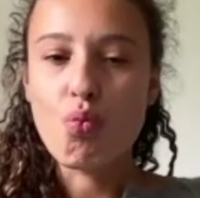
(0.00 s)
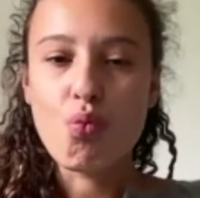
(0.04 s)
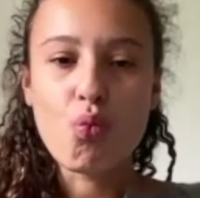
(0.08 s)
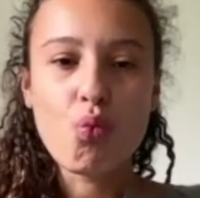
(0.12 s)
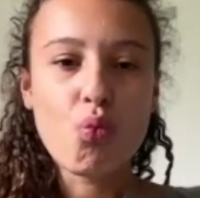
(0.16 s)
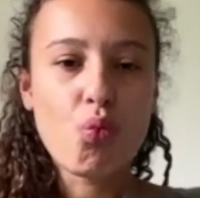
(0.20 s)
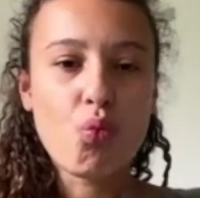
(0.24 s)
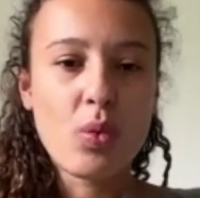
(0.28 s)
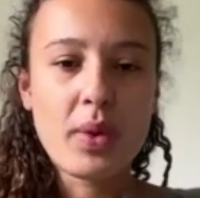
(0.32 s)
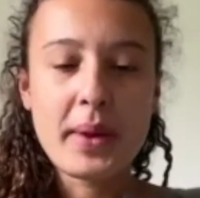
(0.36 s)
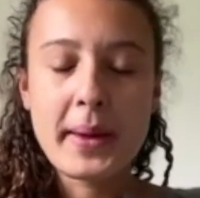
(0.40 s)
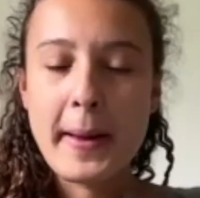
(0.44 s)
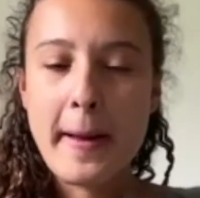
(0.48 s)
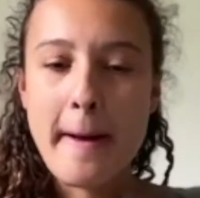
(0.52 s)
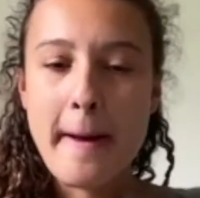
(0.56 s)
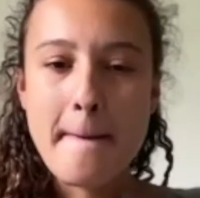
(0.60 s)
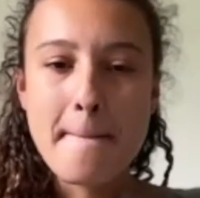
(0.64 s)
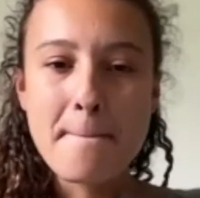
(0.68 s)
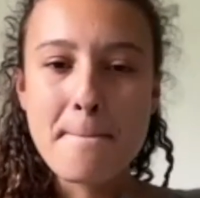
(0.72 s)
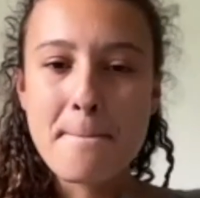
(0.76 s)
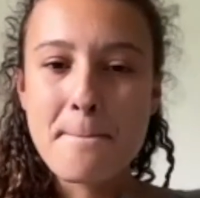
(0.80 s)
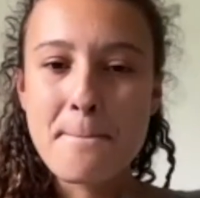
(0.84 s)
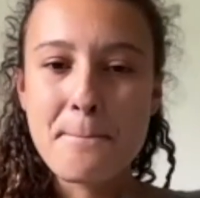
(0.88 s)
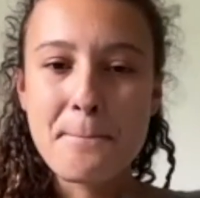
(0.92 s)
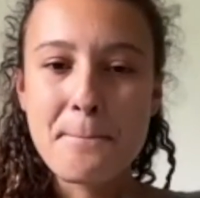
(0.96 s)
was one,
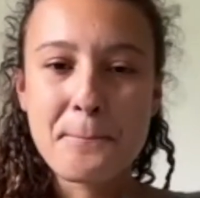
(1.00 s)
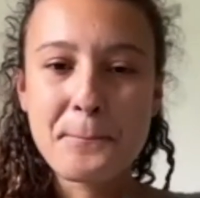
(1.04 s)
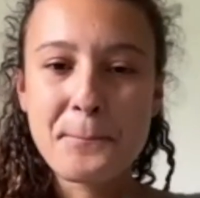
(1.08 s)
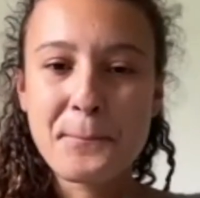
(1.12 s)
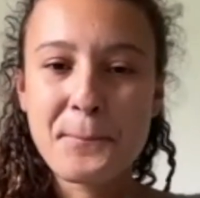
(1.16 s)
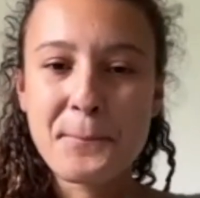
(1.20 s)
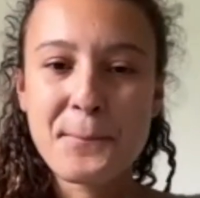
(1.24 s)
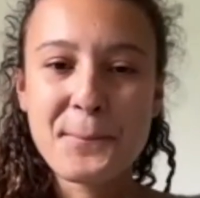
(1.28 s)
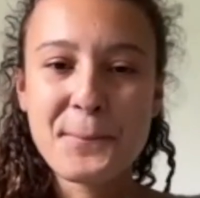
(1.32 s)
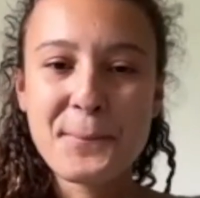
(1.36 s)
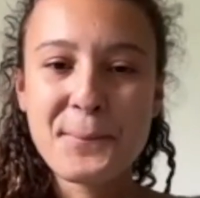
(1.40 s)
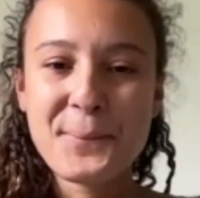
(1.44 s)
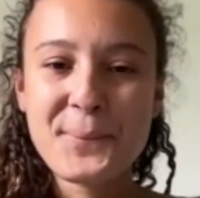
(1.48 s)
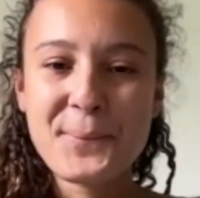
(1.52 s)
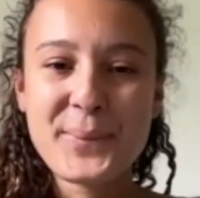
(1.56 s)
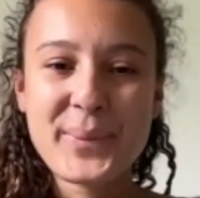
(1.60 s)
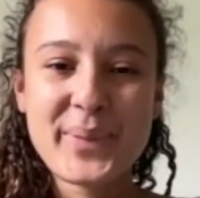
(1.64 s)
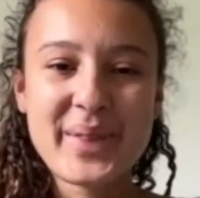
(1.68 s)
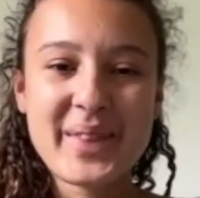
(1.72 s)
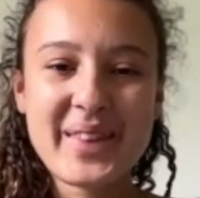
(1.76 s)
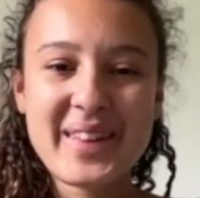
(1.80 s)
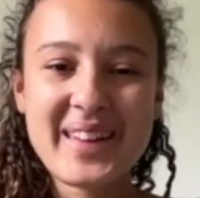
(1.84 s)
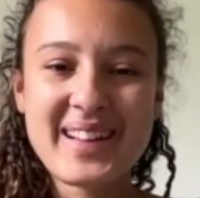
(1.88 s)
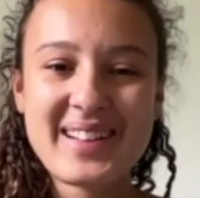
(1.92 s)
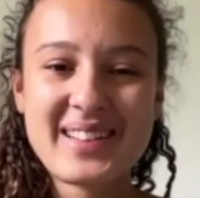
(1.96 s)
these two
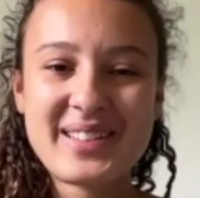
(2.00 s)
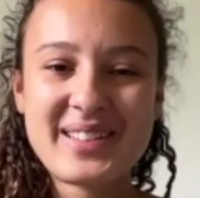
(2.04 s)
were doing